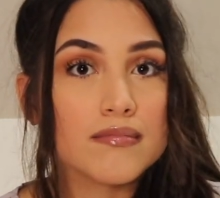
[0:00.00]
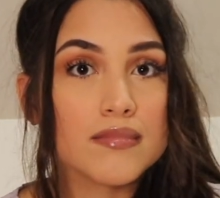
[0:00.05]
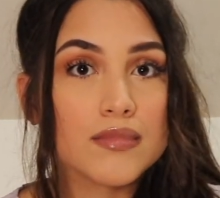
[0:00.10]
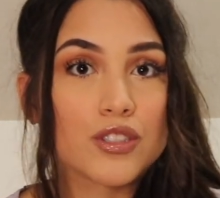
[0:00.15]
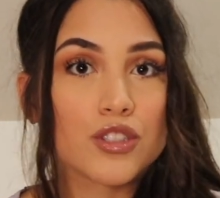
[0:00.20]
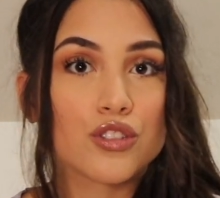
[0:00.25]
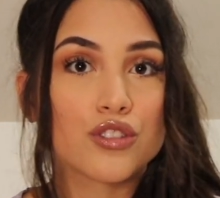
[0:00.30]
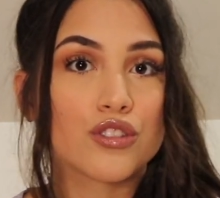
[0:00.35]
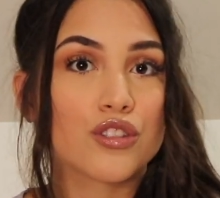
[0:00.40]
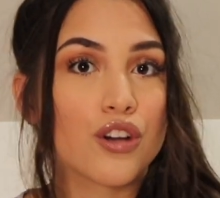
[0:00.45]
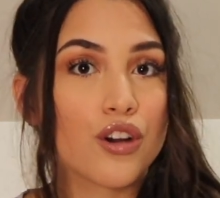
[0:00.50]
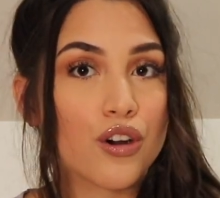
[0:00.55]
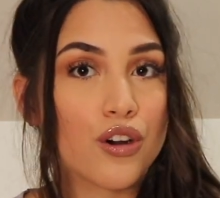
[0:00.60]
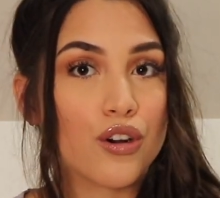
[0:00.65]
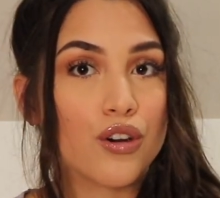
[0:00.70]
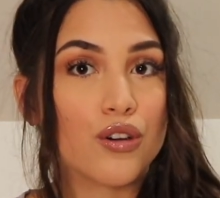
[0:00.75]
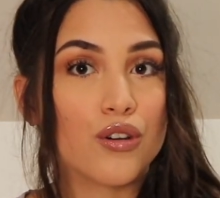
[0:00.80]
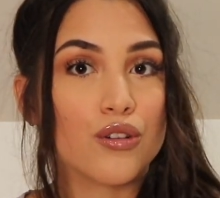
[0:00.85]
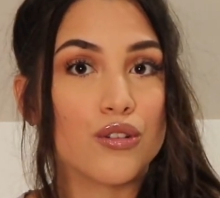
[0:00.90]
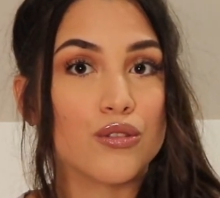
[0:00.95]

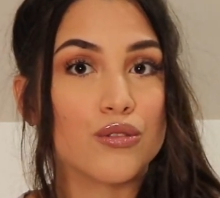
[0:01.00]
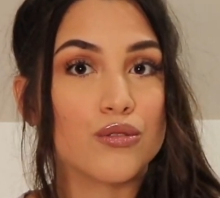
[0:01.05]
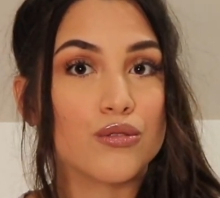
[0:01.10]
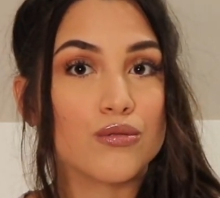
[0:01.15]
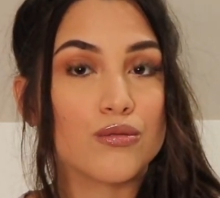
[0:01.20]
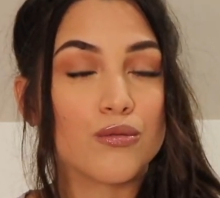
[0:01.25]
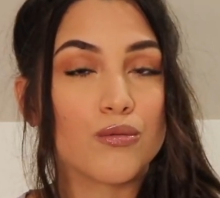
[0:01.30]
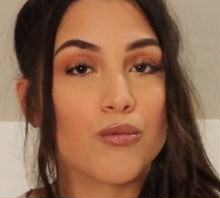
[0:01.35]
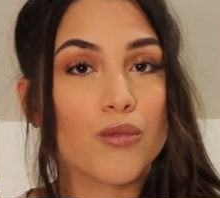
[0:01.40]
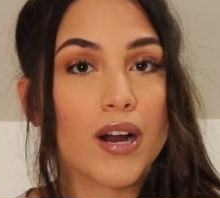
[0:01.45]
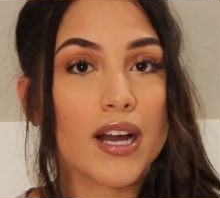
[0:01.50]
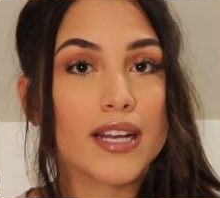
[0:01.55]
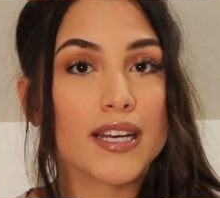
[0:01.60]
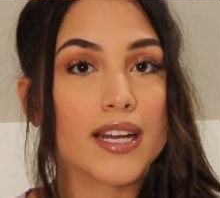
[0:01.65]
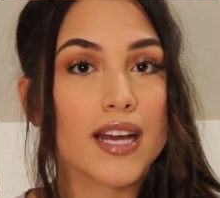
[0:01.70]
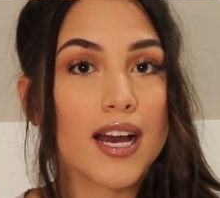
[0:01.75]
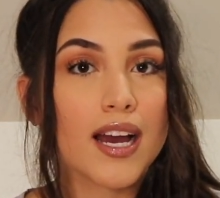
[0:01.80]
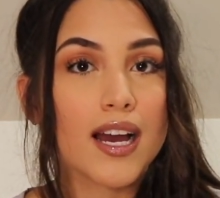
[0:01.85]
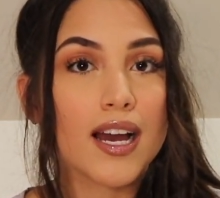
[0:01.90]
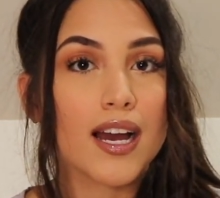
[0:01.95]
So why
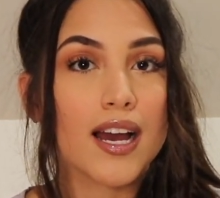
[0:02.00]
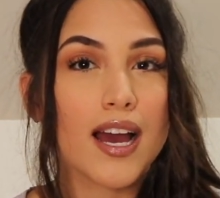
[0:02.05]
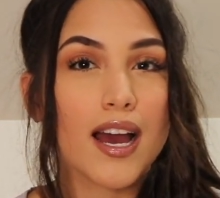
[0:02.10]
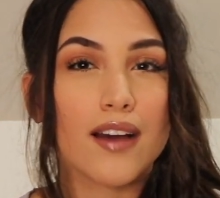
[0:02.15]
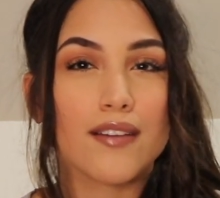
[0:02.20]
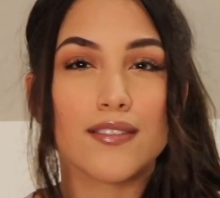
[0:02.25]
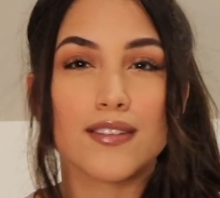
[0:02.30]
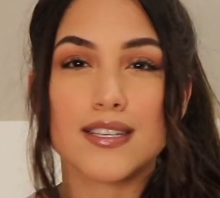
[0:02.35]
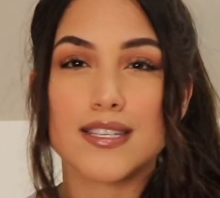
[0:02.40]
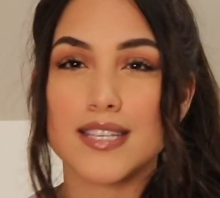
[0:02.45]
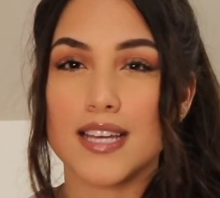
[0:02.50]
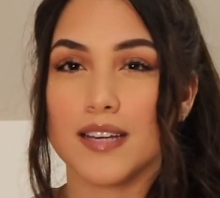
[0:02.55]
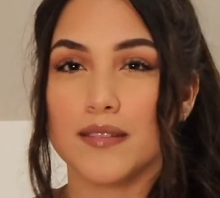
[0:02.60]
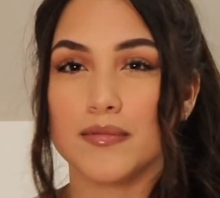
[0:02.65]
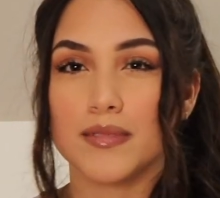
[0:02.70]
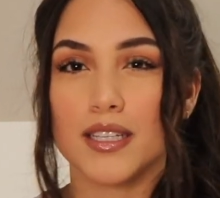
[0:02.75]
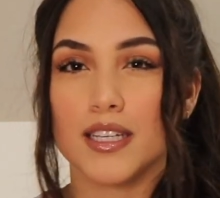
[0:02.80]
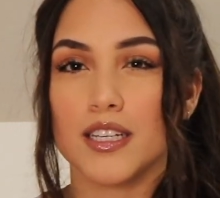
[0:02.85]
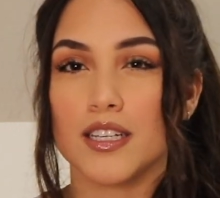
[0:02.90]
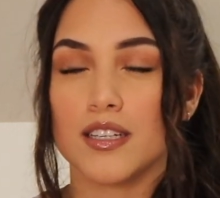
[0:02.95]
not have the
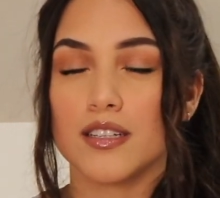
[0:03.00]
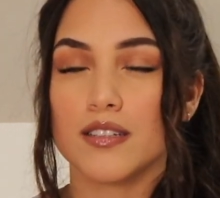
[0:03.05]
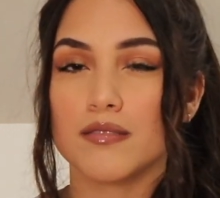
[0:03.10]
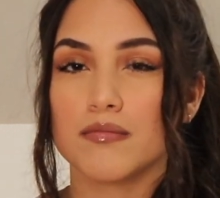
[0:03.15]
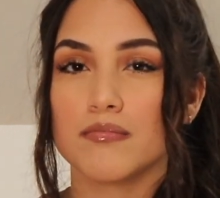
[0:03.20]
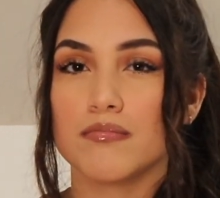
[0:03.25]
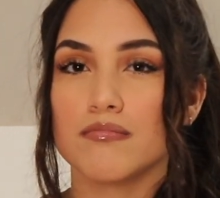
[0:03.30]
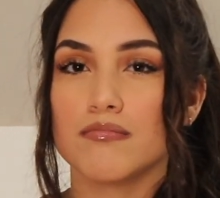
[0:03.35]
same thing